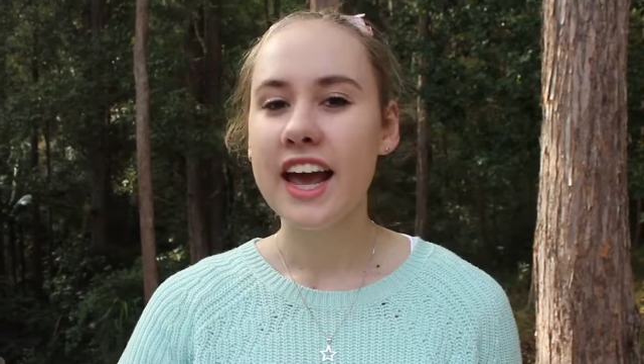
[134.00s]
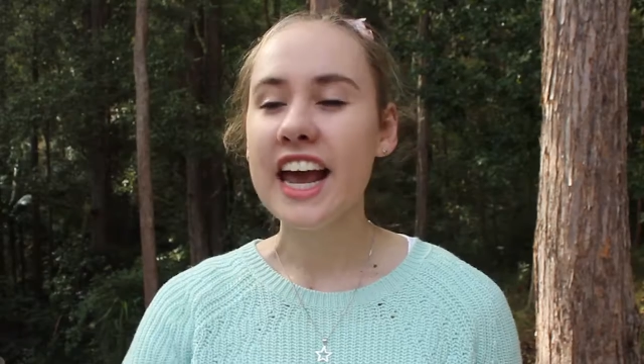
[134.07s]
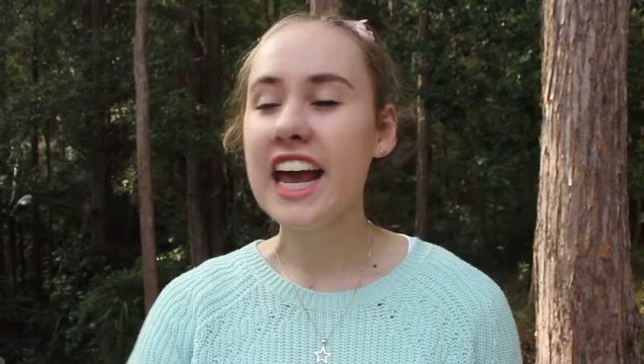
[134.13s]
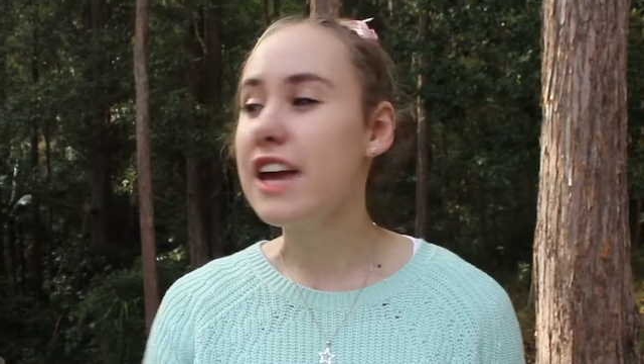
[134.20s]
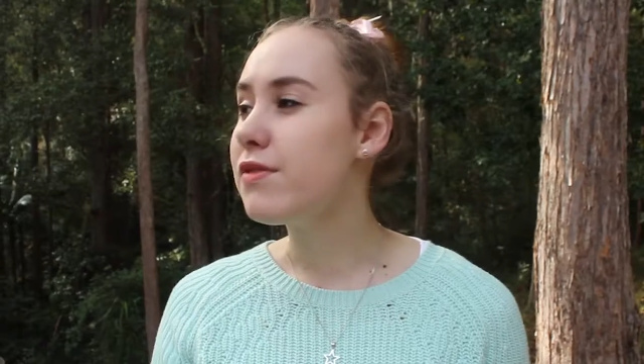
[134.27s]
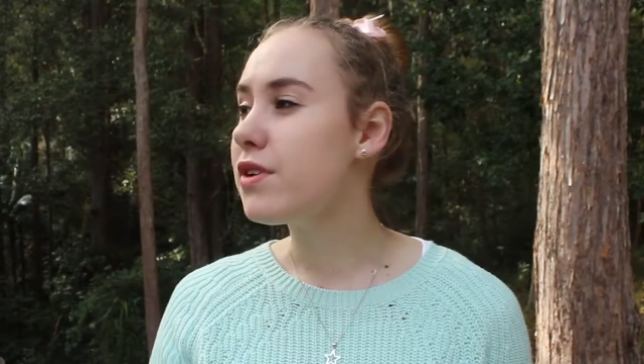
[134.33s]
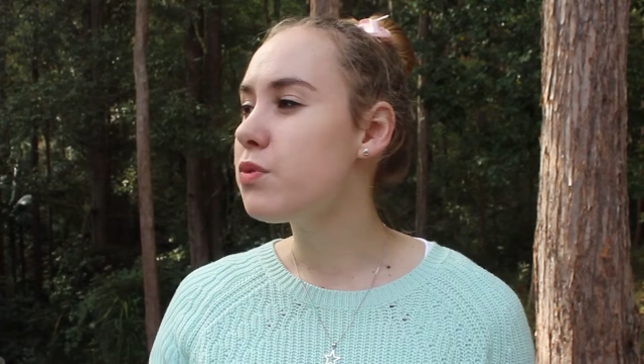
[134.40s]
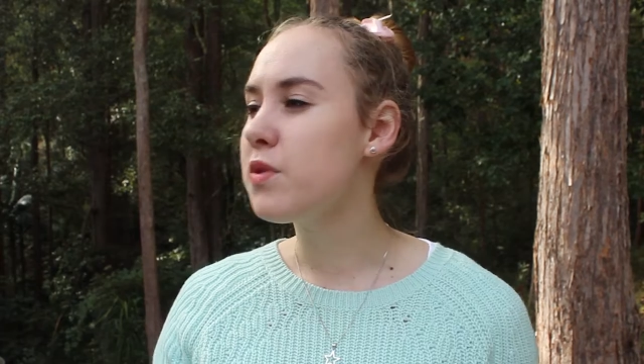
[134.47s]

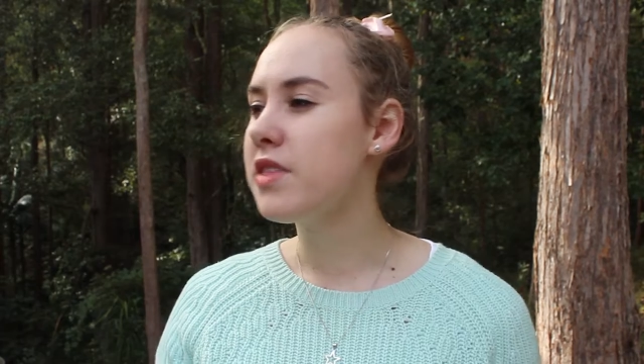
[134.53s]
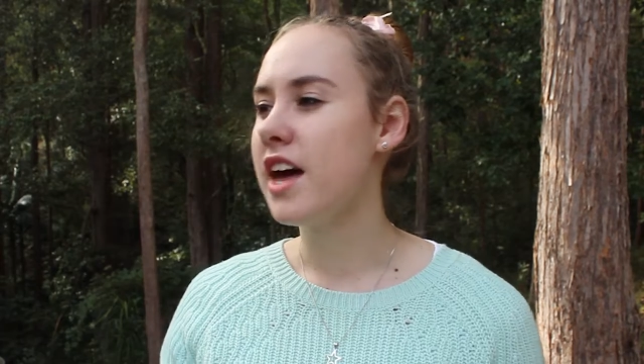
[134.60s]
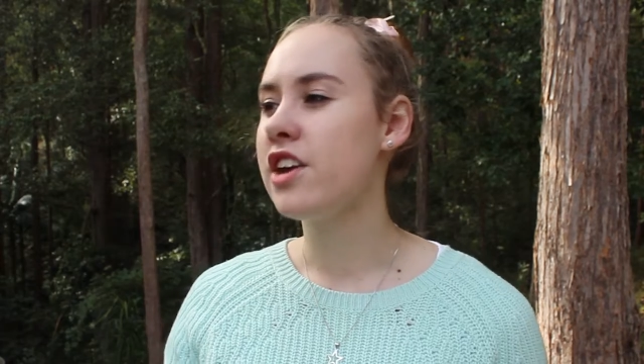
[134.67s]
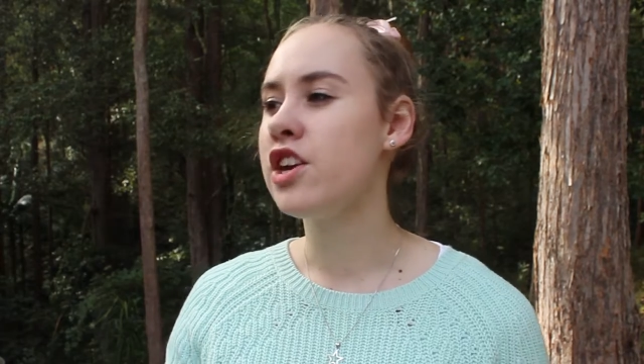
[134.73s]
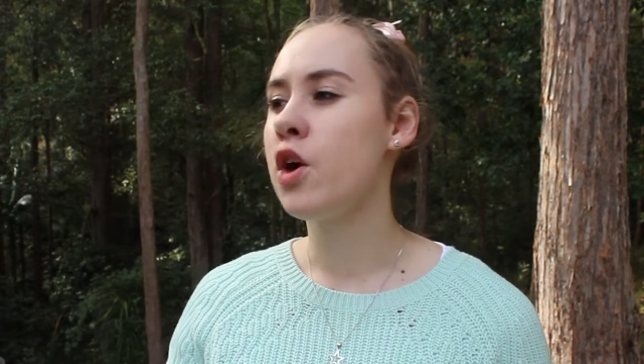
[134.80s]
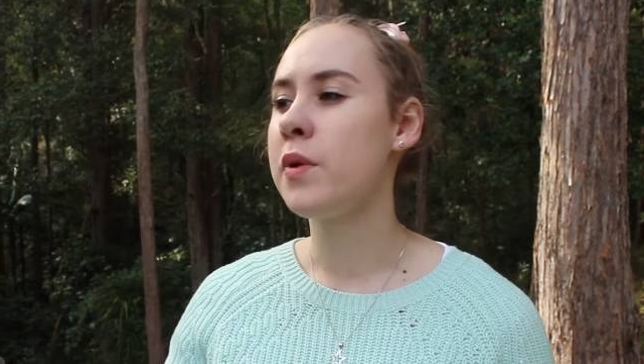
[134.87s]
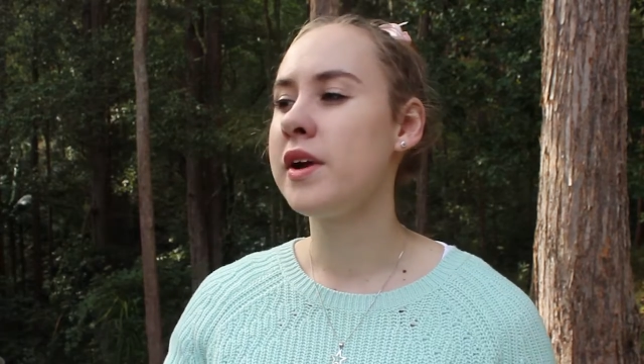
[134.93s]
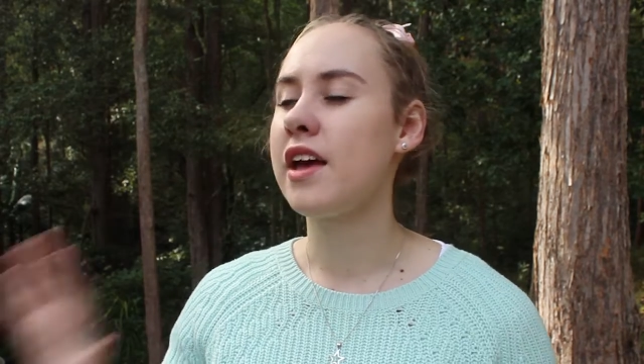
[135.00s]
Even without
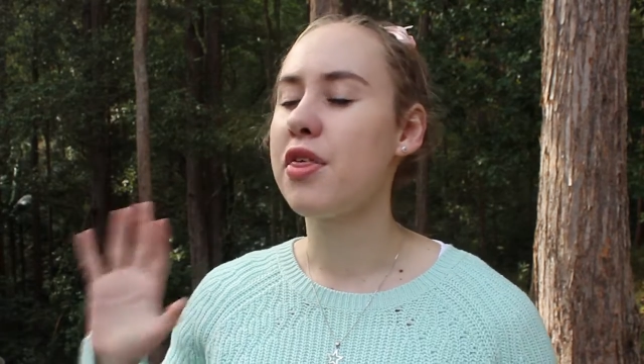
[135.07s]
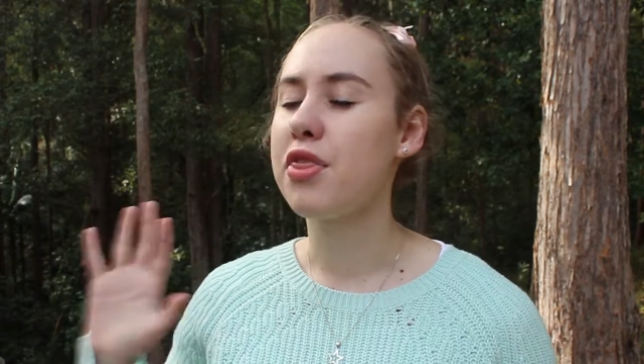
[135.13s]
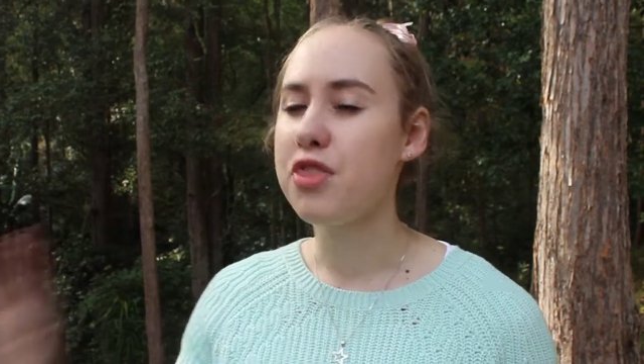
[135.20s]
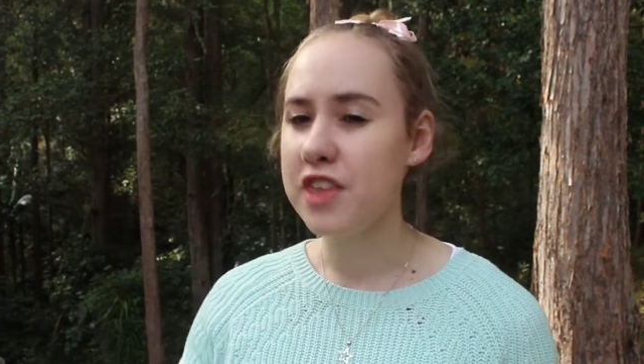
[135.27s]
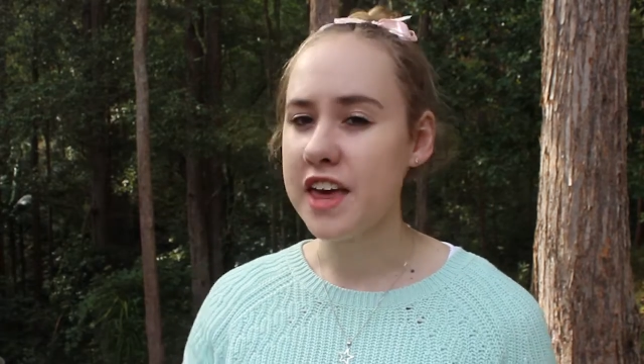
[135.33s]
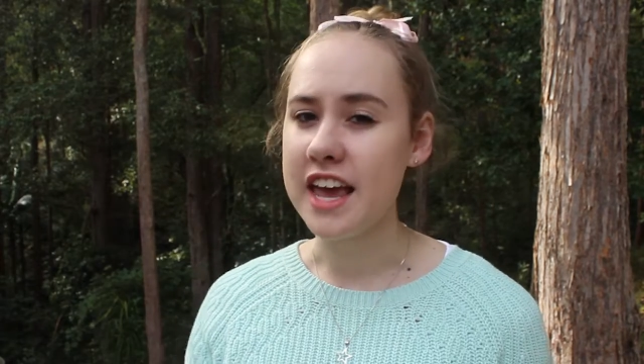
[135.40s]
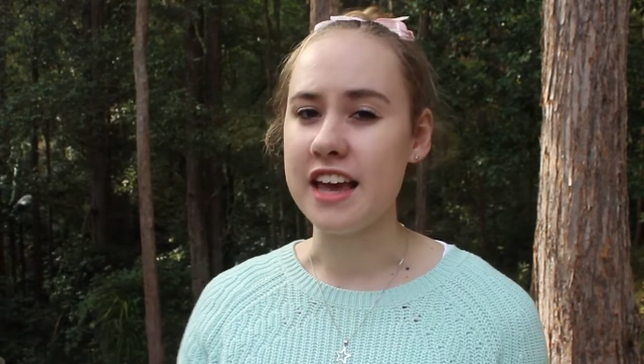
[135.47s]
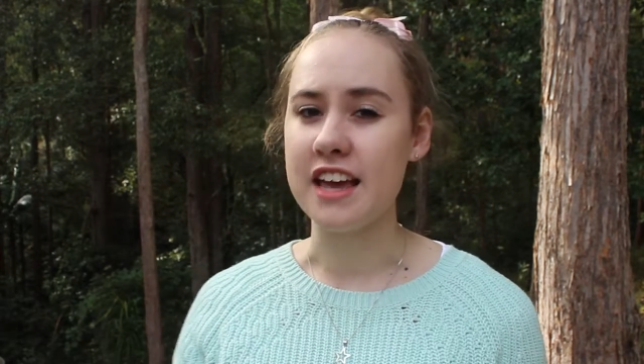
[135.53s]
knowing a
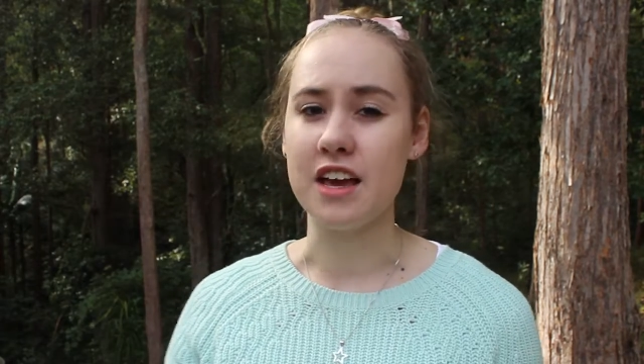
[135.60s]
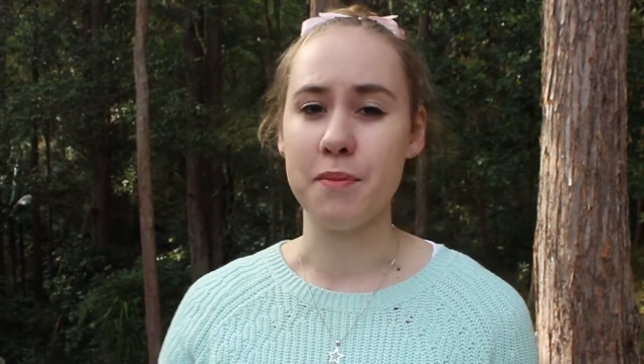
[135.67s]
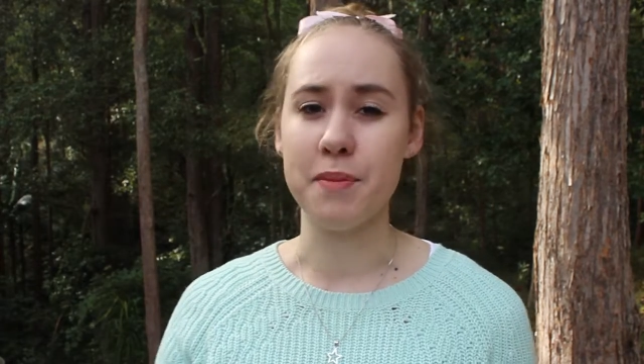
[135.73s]
thing